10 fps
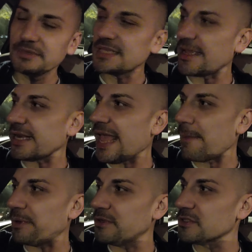It's not going to
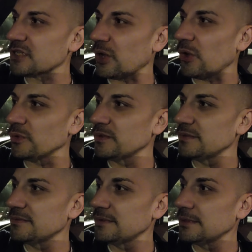happen. So
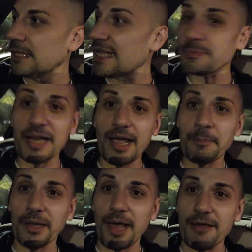that's my night
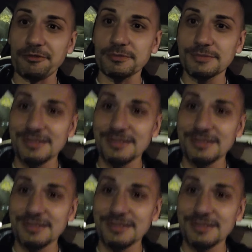in my life.